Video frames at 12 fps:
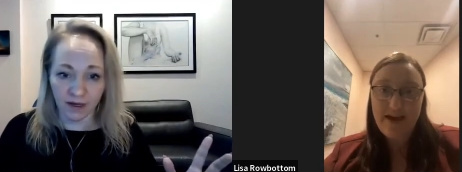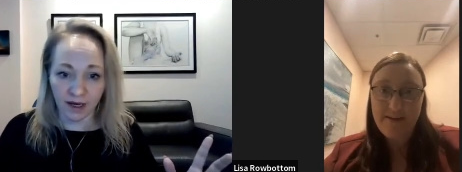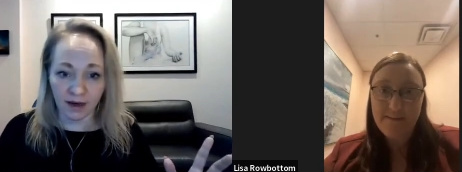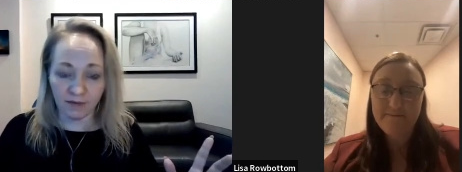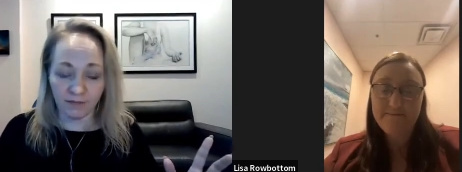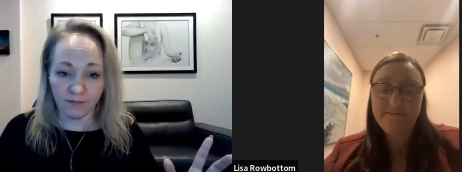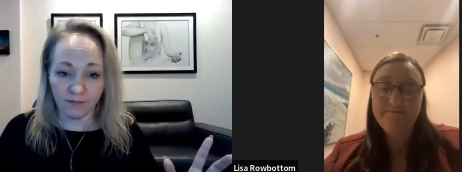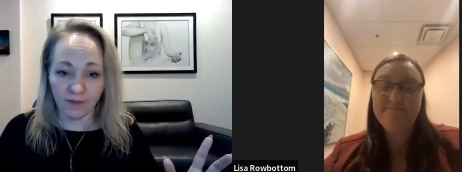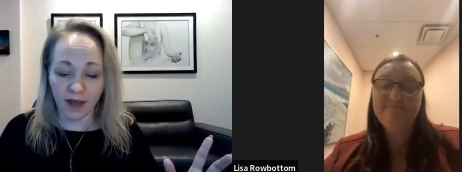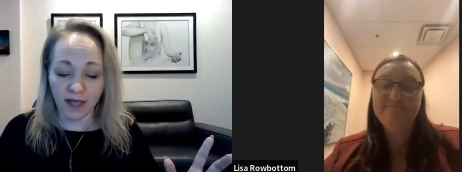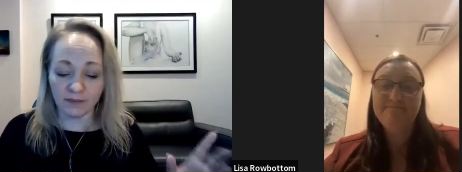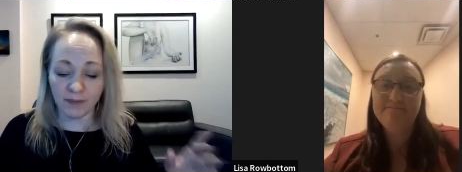Speaker 1: yeah. uh,
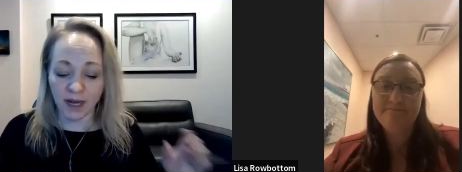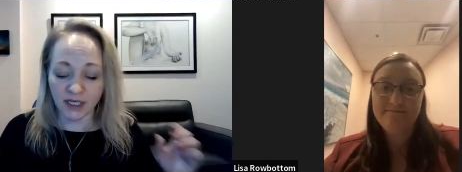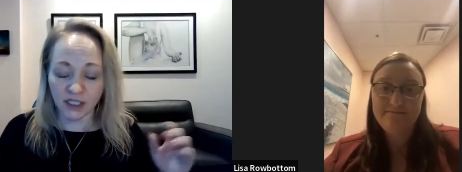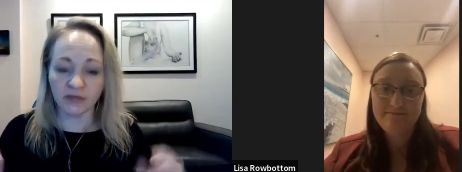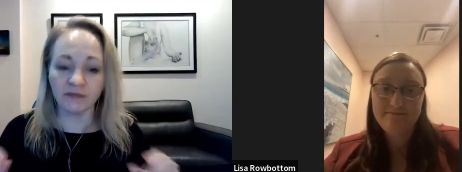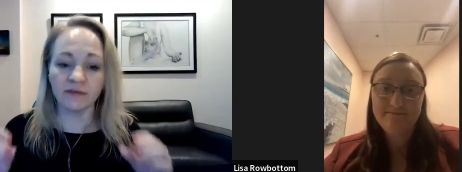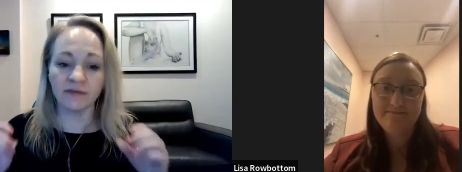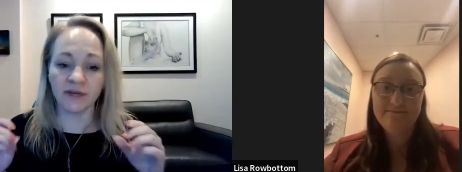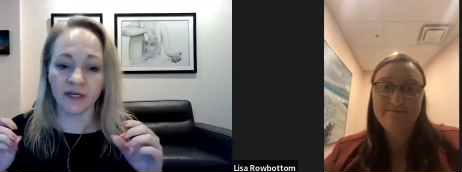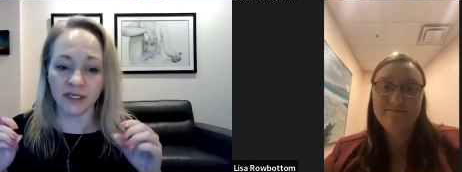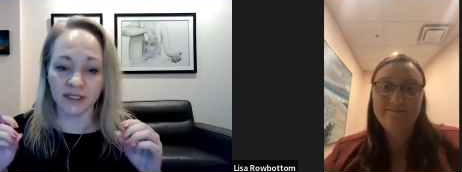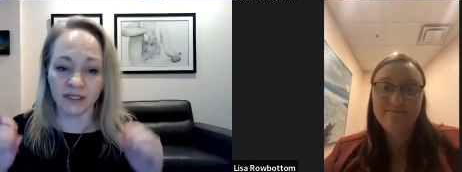especially for
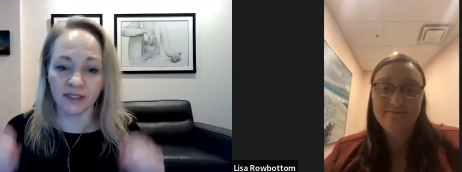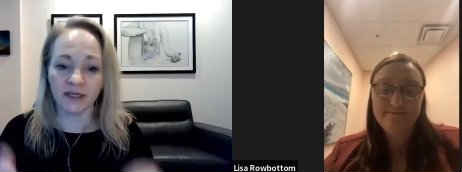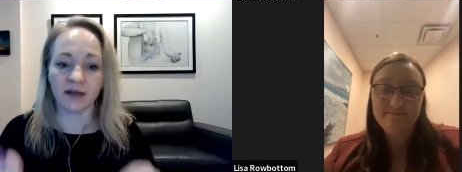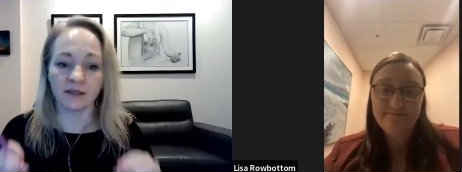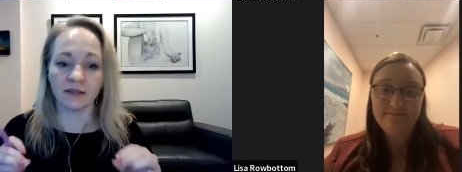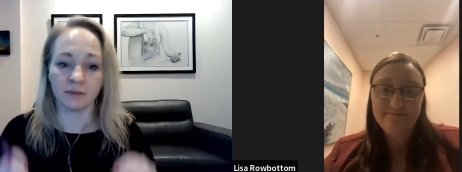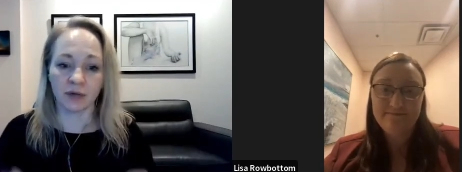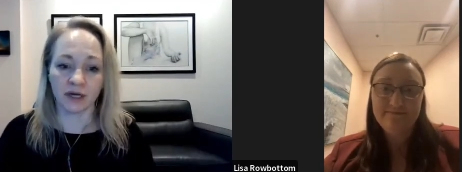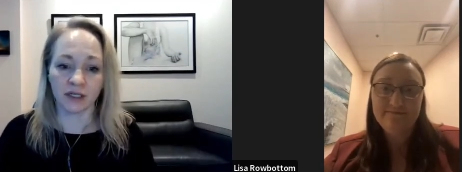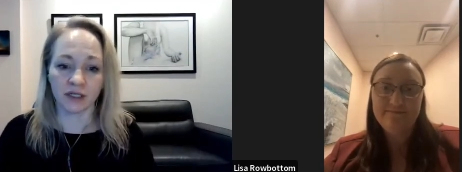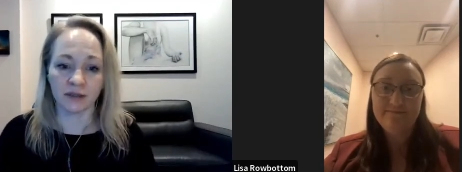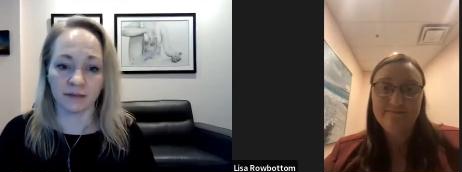very stuck
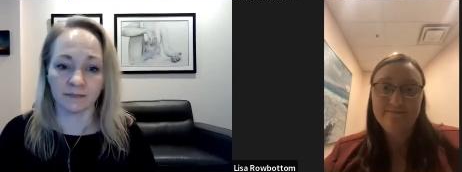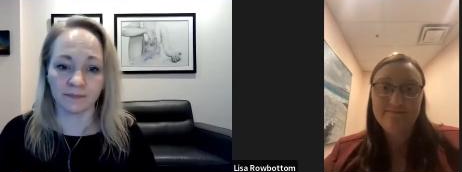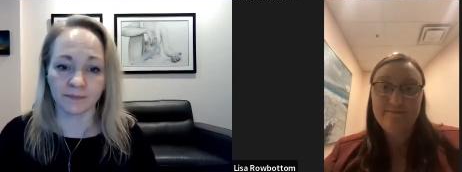depression